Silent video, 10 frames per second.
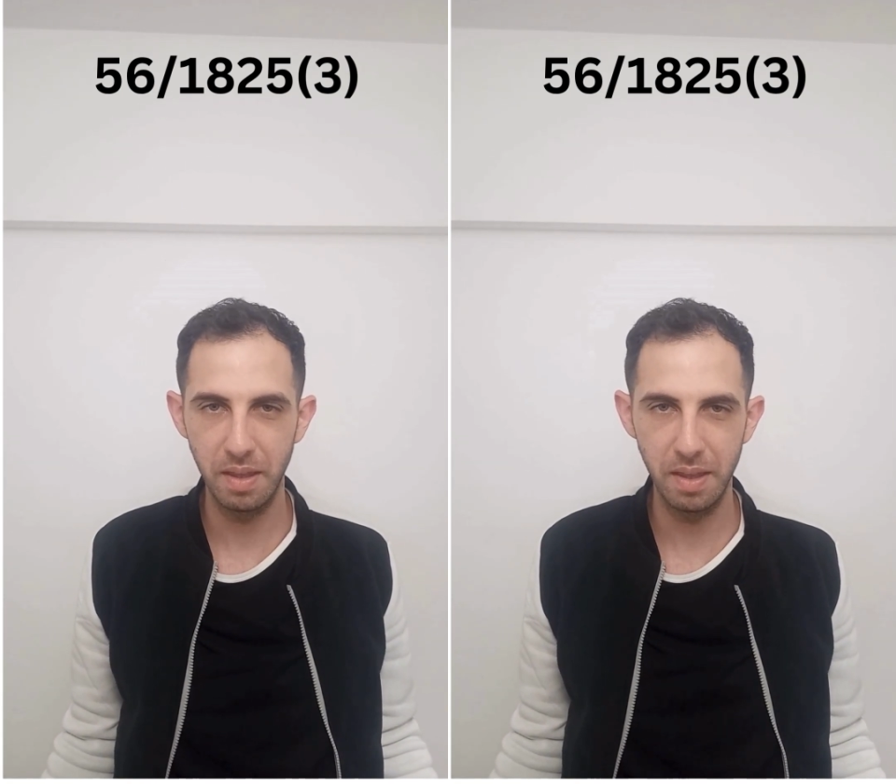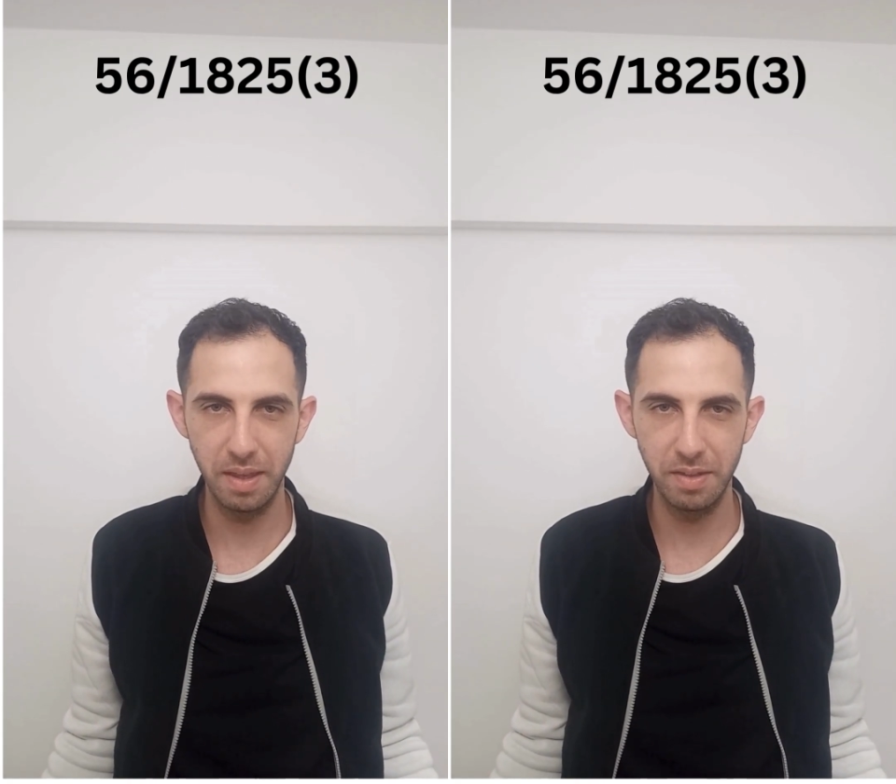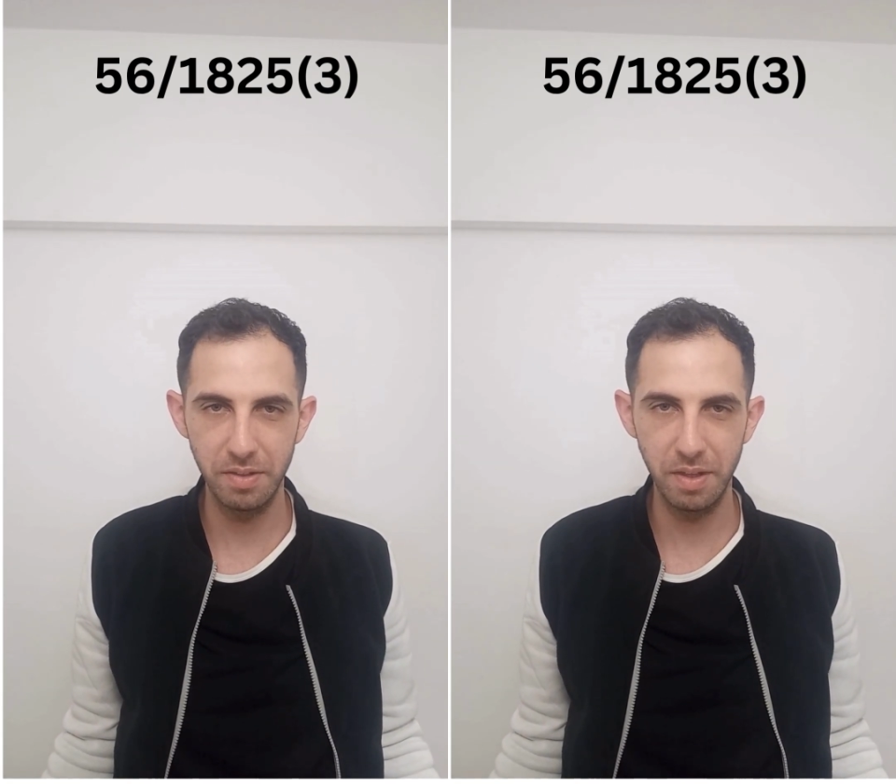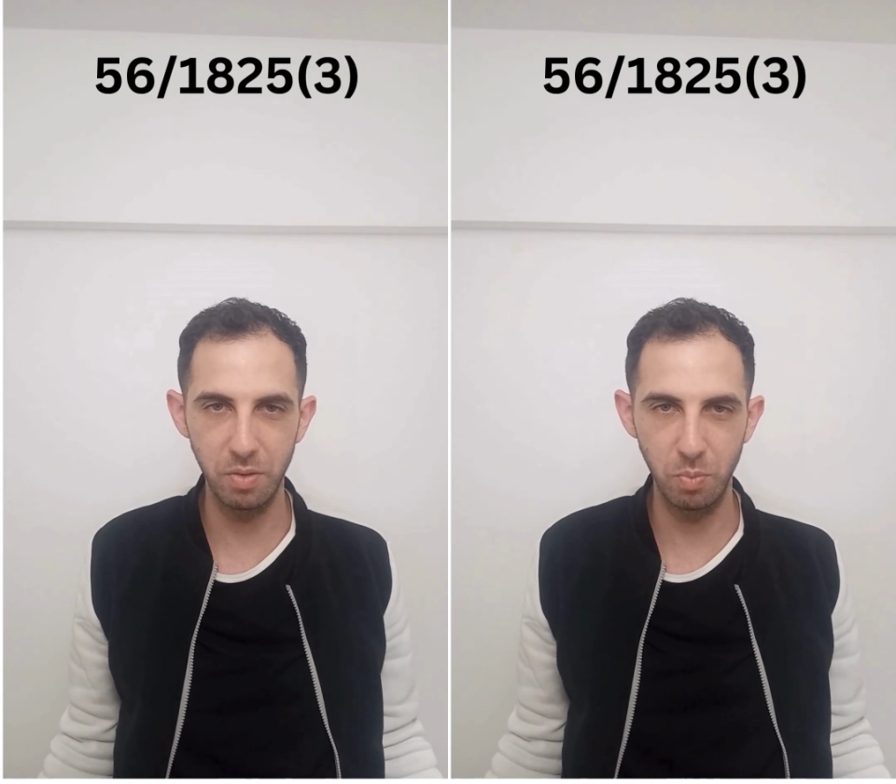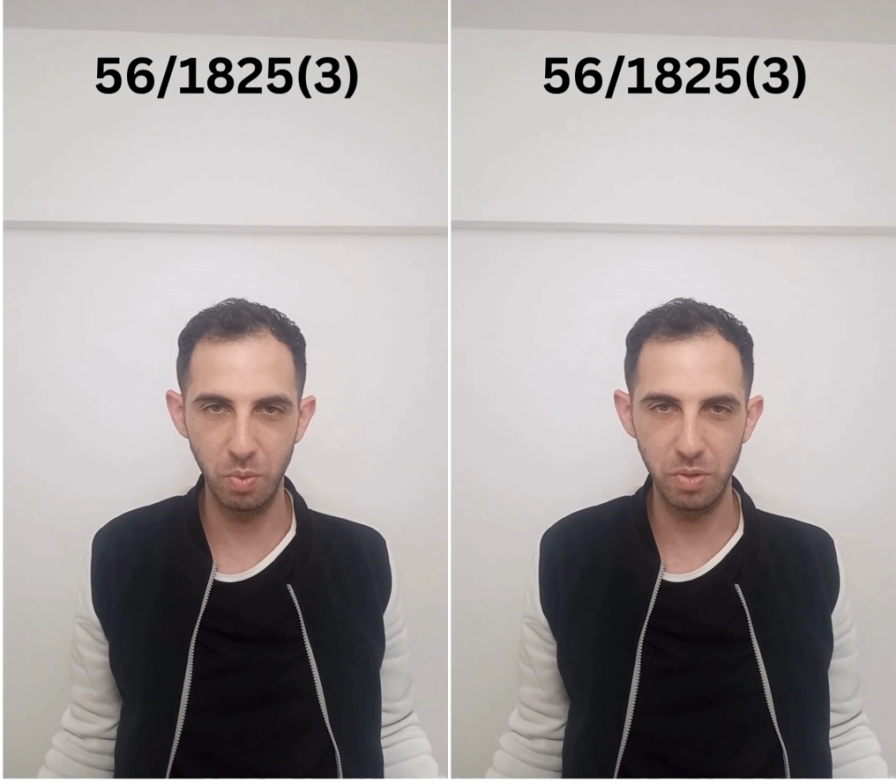
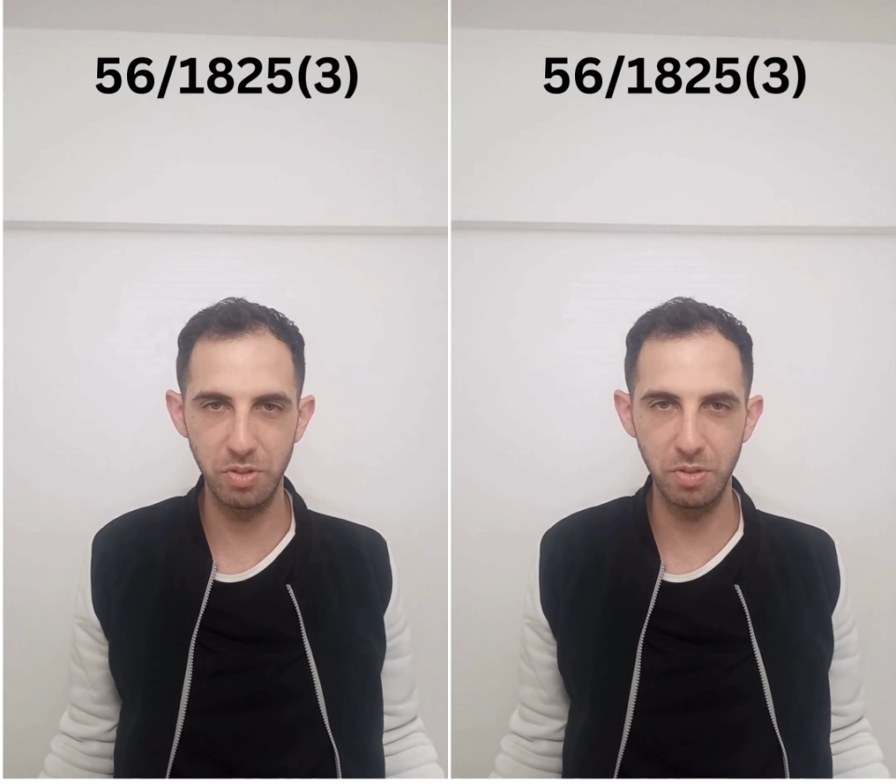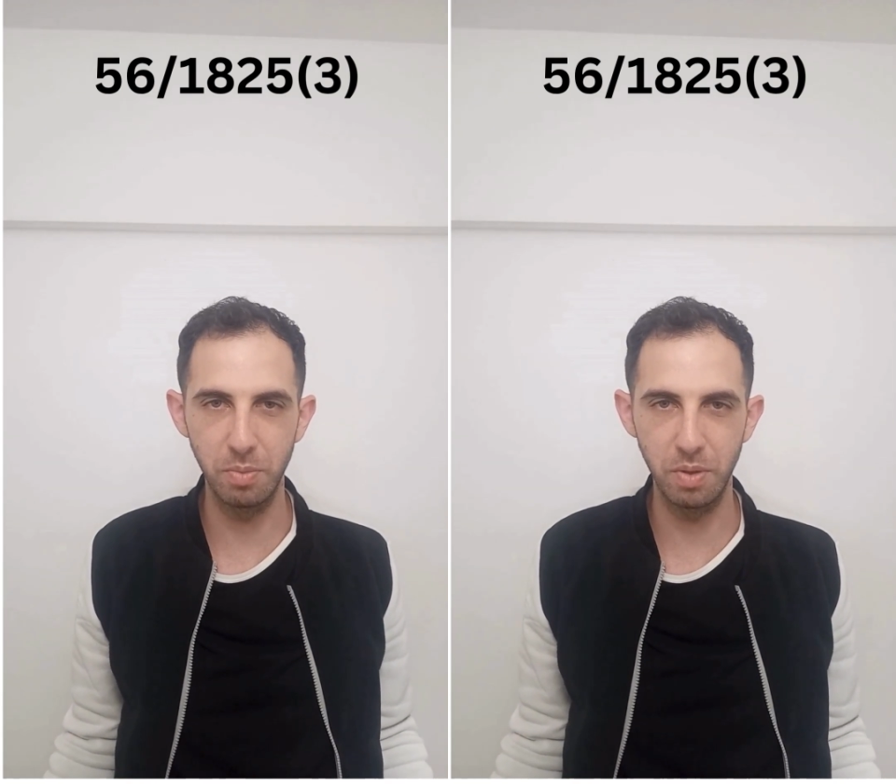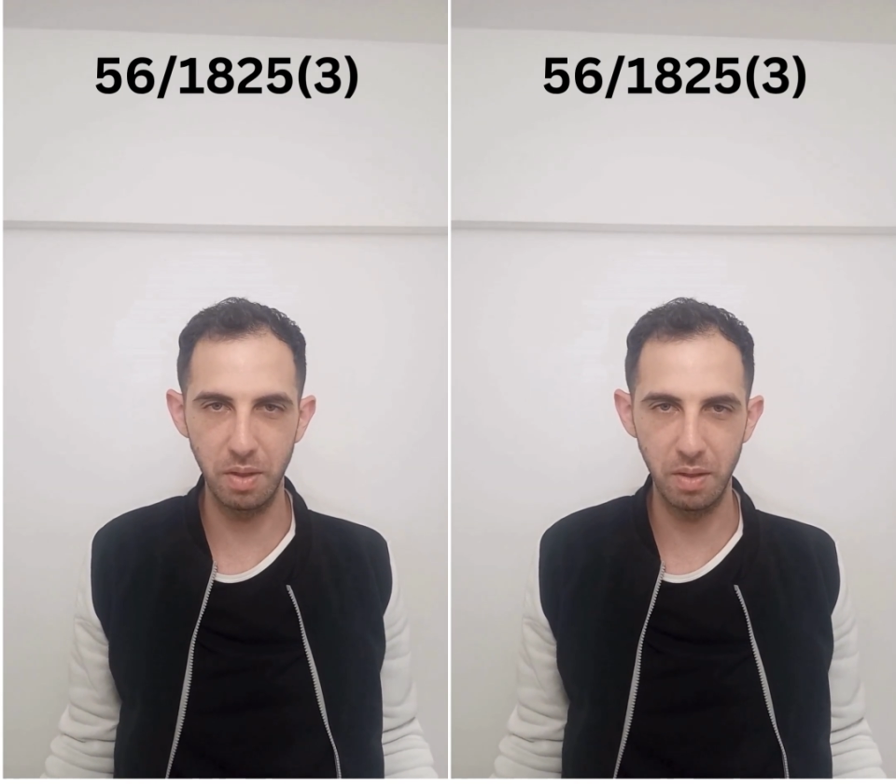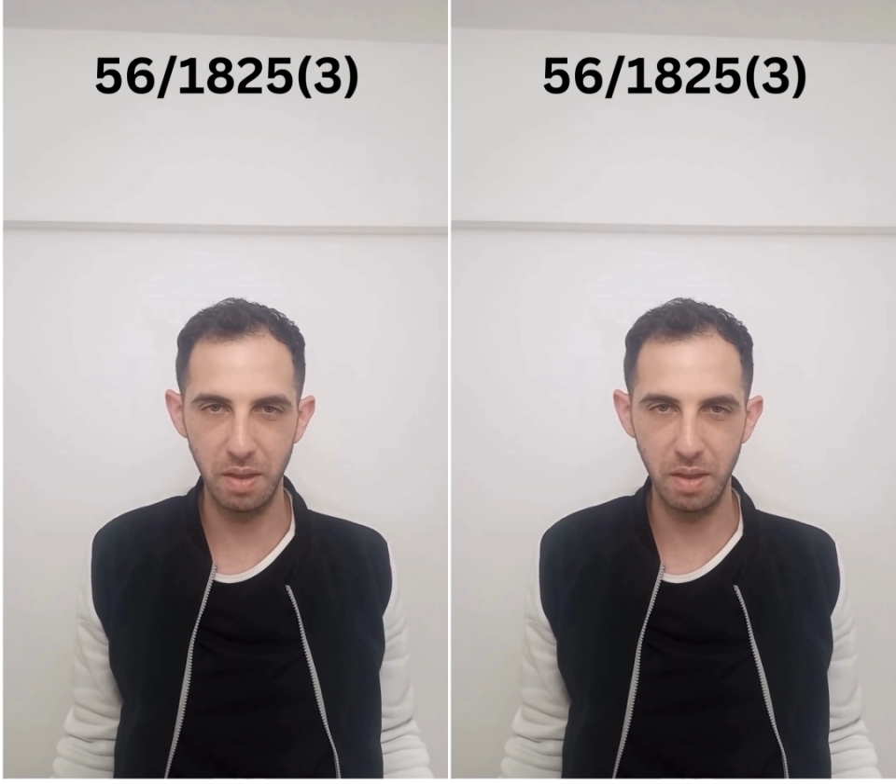Instinct won't disappear.